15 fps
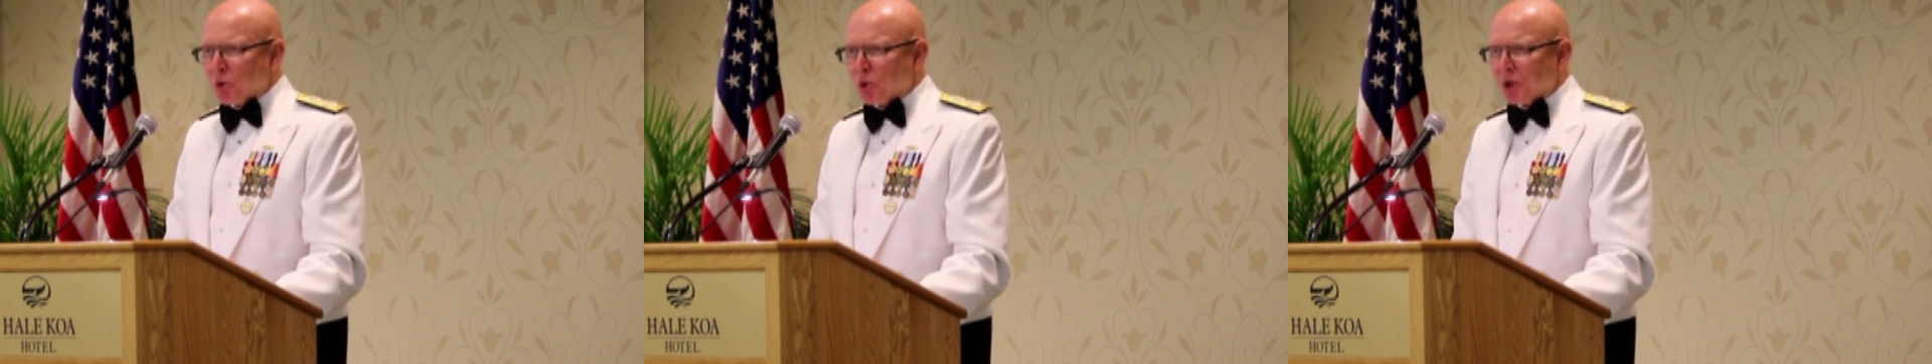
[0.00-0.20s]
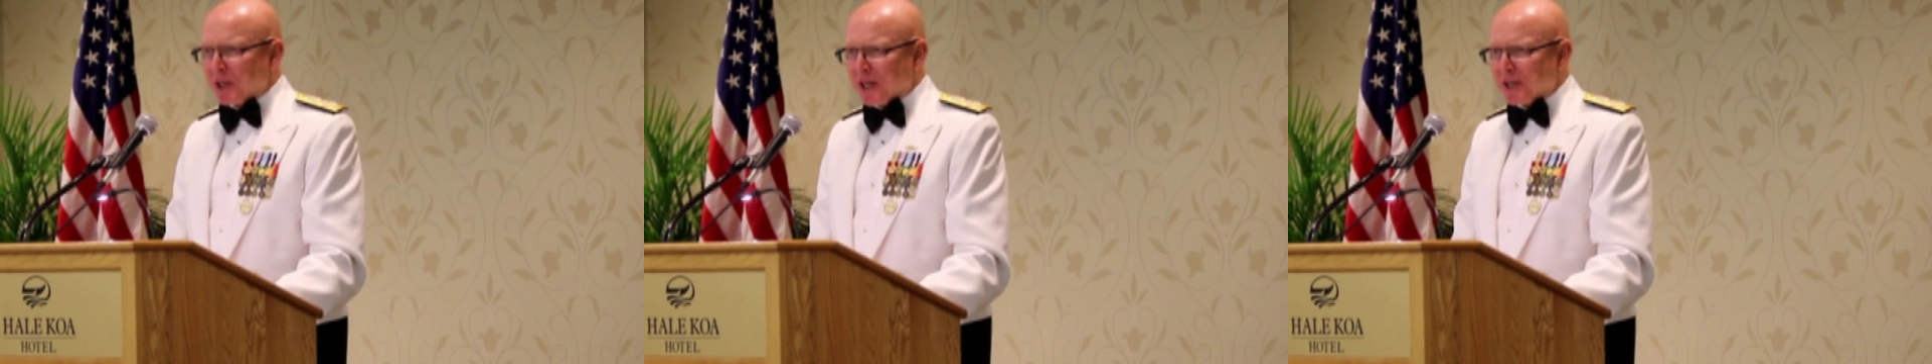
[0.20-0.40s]

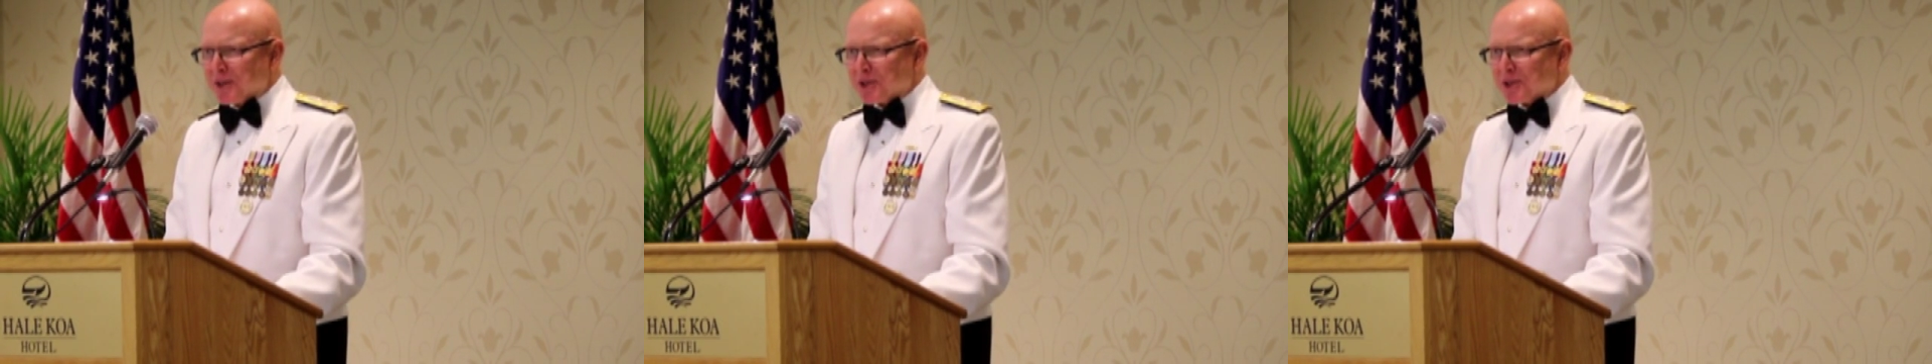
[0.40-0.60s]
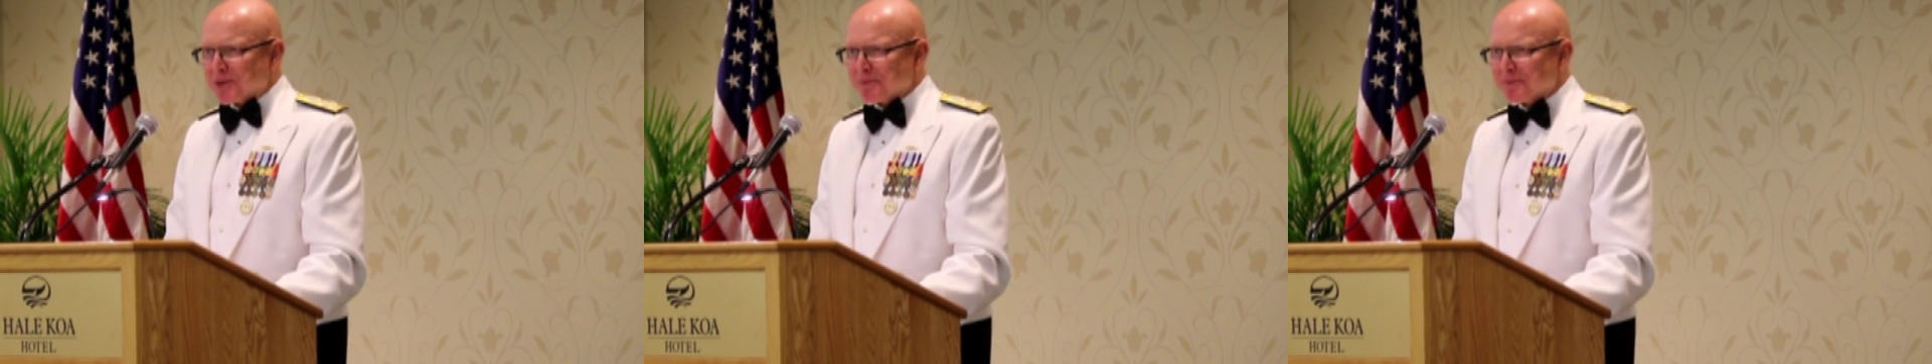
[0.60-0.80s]

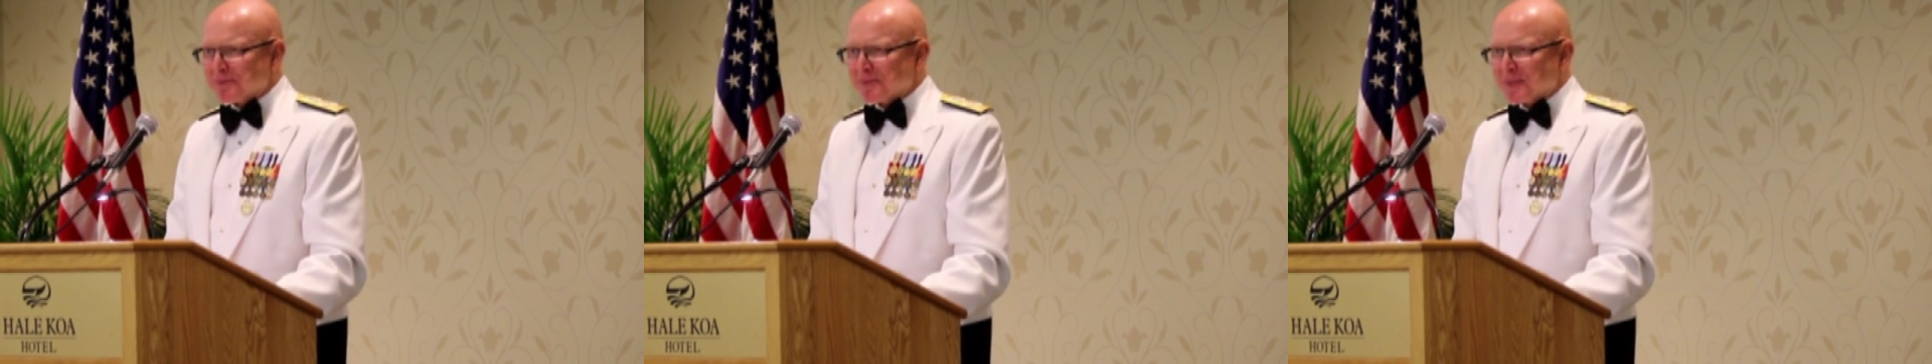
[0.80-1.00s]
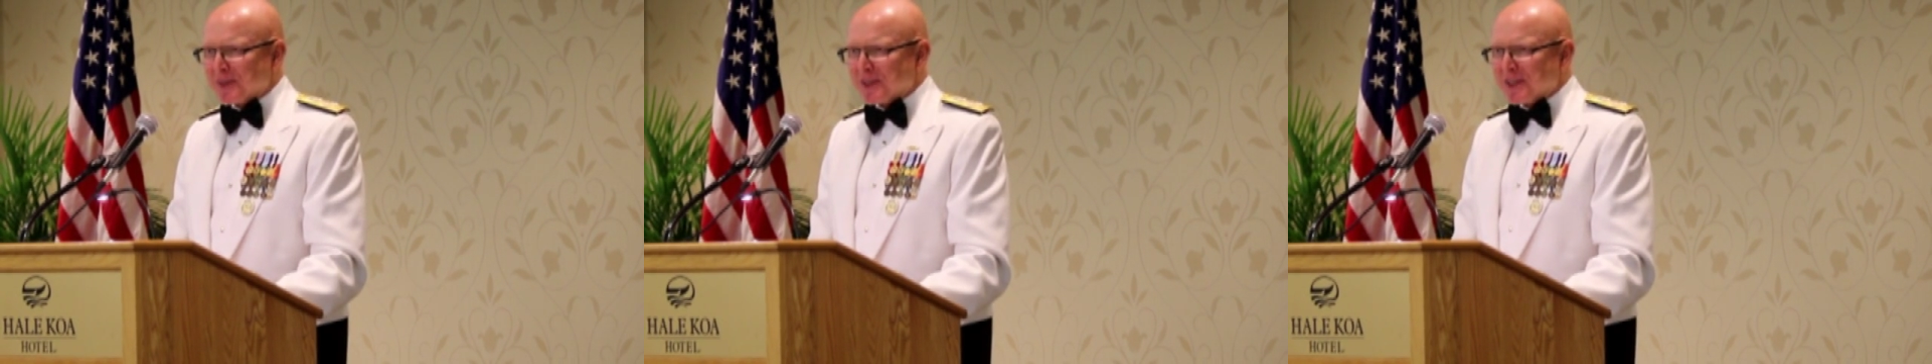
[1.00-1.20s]
hooligans.
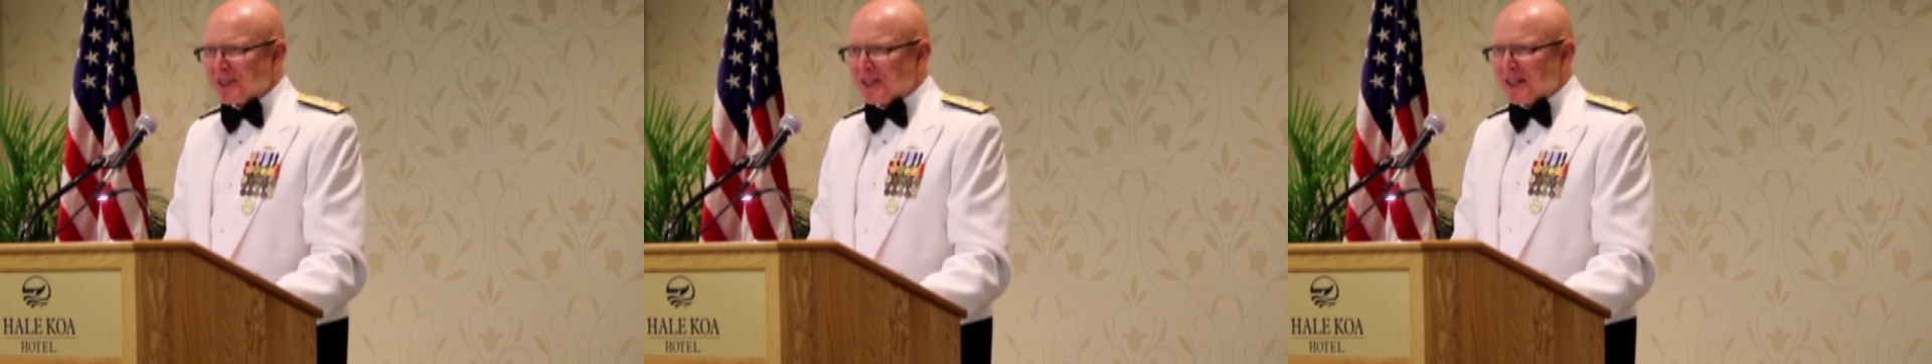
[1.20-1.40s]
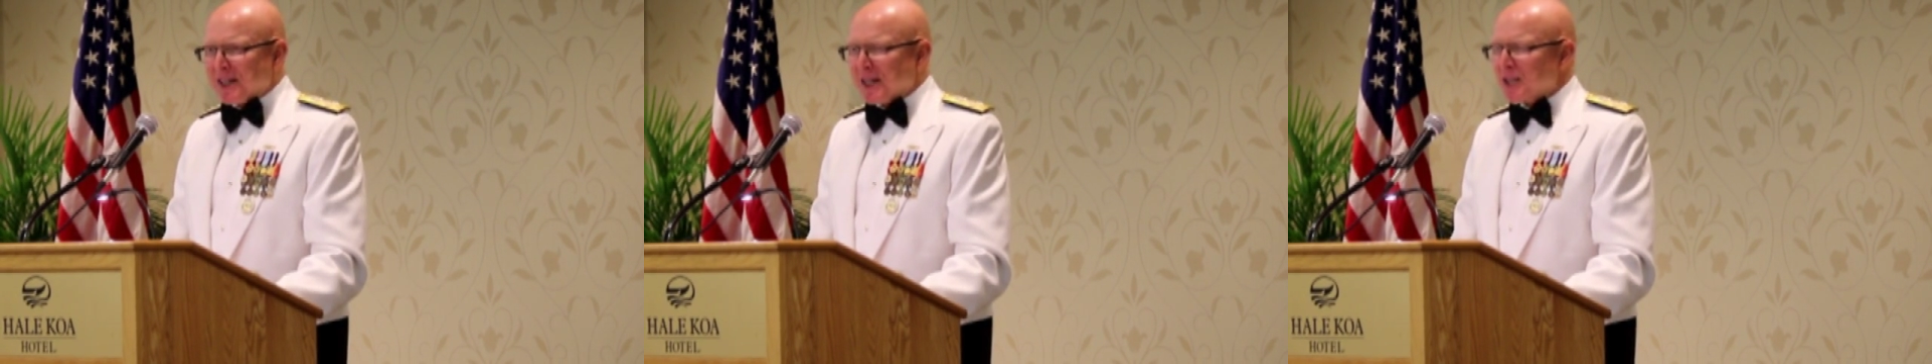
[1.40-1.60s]

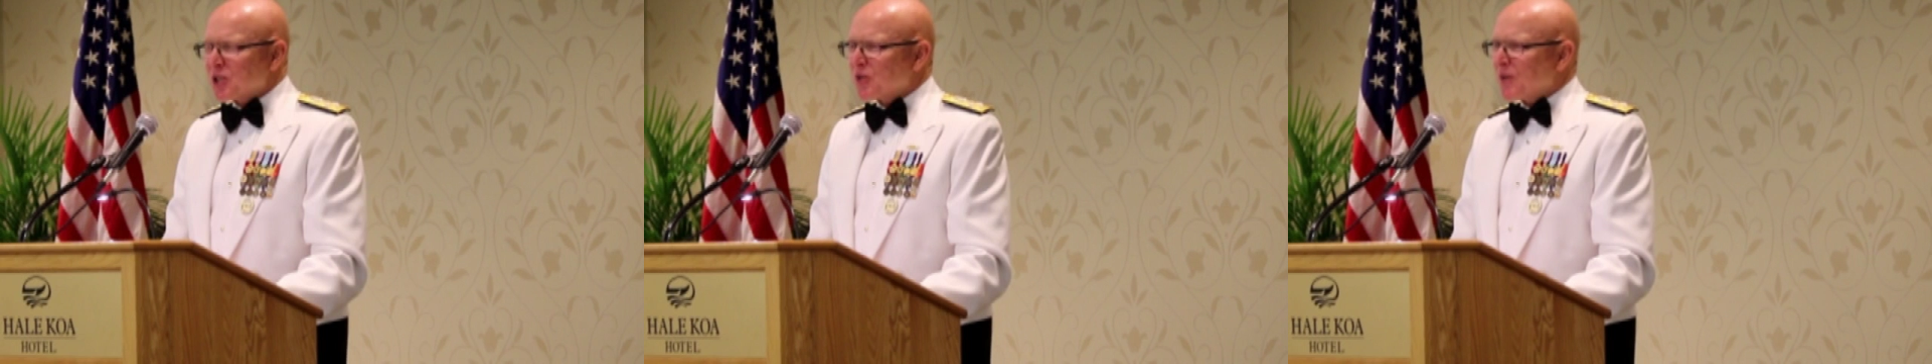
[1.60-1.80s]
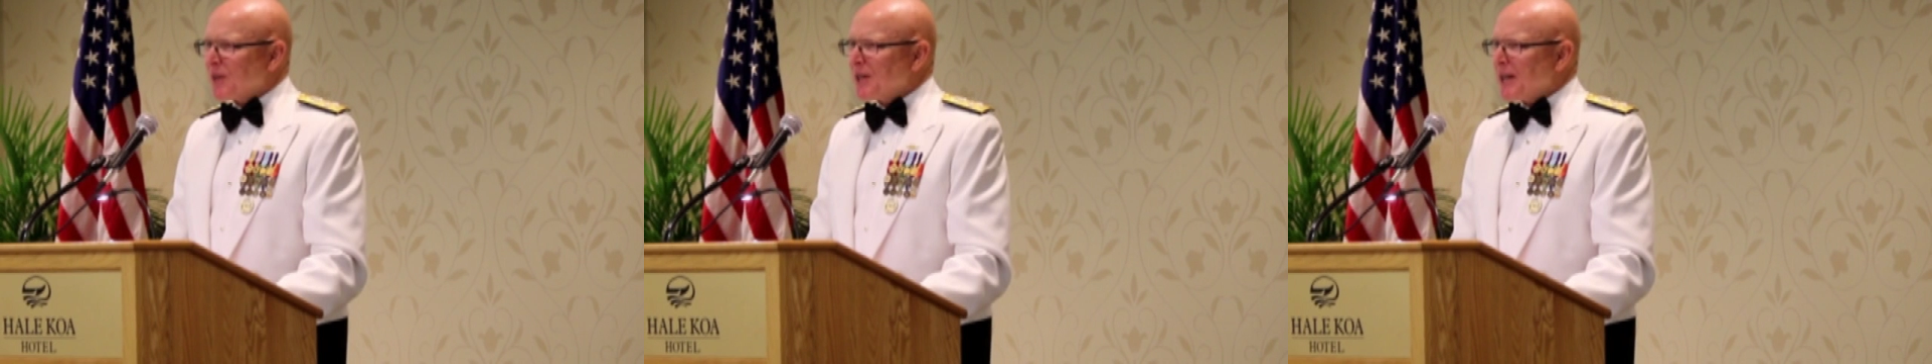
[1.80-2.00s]

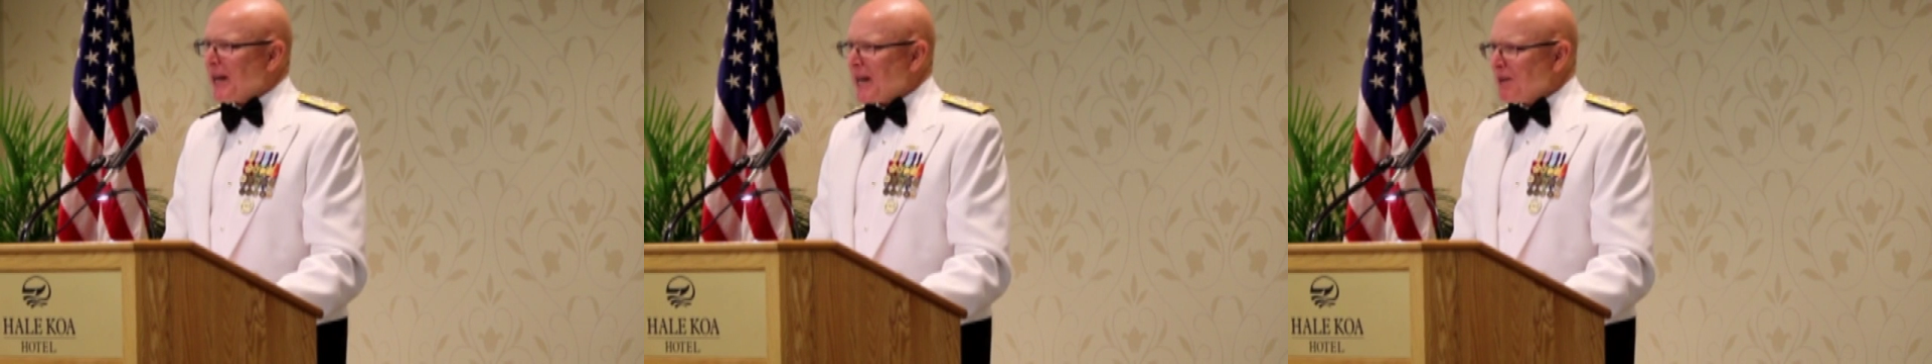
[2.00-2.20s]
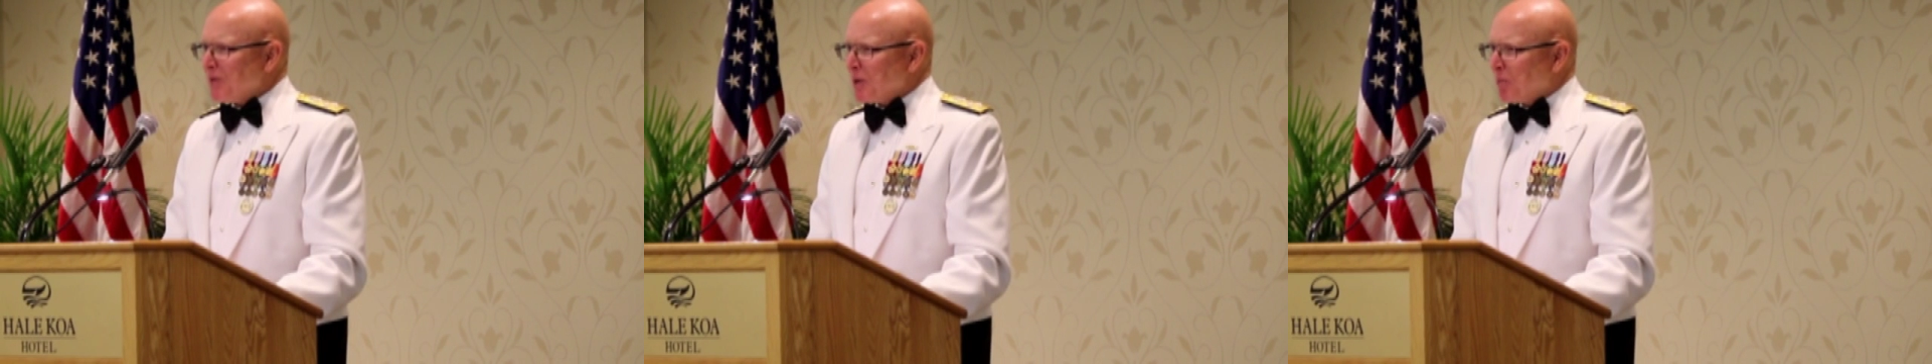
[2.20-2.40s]
It's the
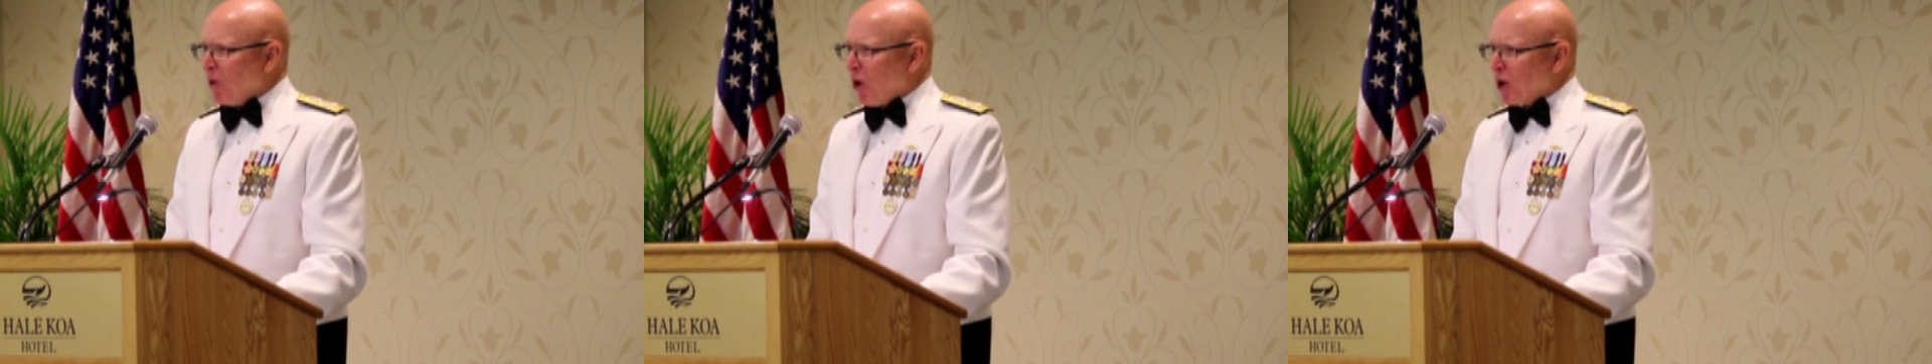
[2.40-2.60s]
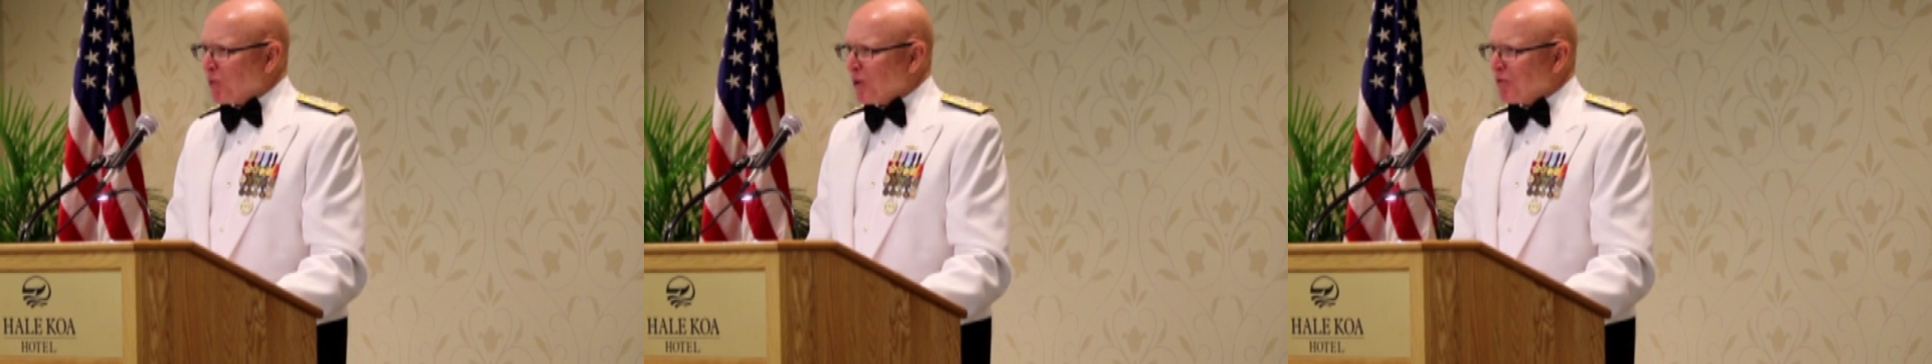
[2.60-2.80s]
Navy
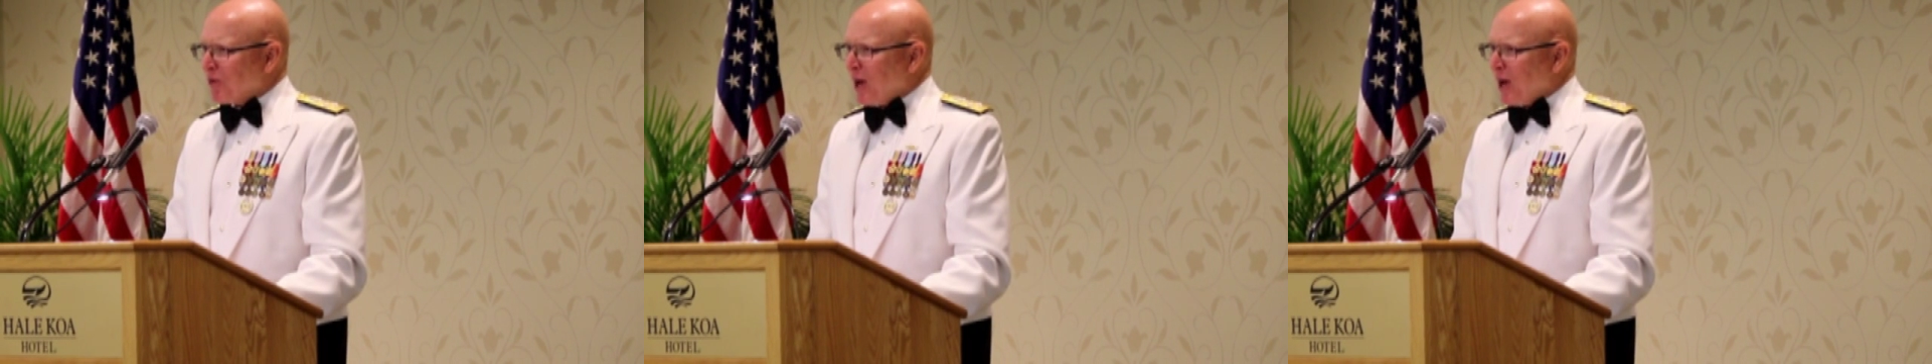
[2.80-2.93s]
part.